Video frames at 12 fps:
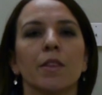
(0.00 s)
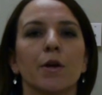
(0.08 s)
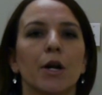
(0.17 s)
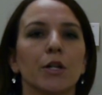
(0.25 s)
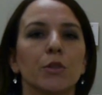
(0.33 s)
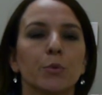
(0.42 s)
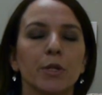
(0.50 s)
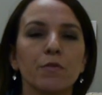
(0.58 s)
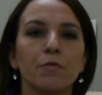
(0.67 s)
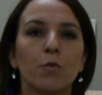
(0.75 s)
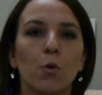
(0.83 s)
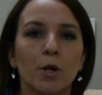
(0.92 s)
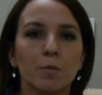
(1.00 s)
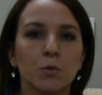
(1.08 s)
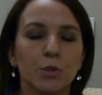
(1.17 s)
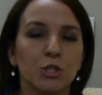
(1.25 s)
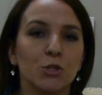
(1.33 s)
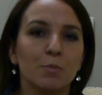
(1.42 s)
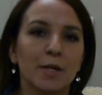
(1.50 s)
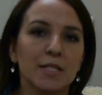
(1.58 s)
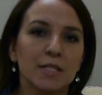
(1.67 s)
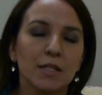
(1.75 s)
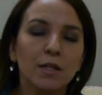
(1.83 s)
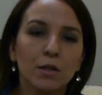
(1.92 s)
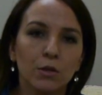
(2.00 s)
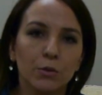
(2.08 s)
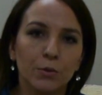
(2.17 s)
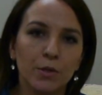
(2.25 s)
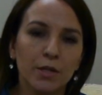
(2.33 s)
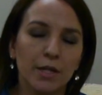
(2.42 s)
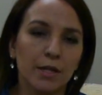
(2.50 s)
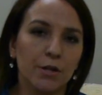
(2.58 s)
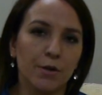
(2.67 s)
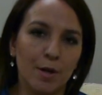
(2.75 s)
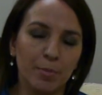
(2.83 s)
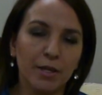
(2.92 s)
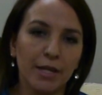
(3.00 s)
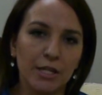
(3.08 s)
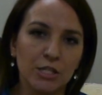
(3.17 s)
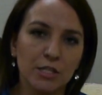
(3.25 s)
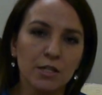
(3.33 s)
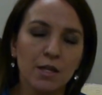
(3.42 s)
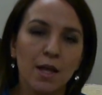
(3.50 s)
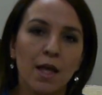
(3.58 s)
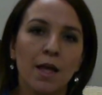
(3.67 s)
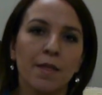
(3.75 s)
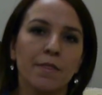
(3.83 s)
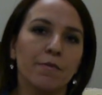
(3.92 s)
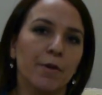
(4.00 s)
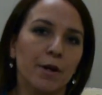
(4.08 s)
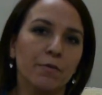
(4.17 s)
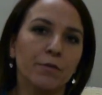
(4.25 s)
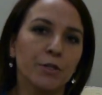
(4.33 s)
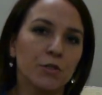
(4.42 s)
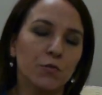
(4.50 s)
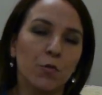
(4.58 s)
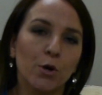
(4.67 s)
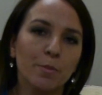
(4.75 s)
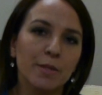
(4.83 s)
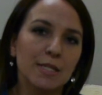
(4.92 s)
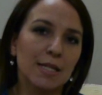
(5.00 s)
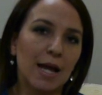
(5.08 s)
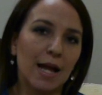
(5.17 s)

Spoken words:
There are 3 forms which you must include in your application. The very first form is the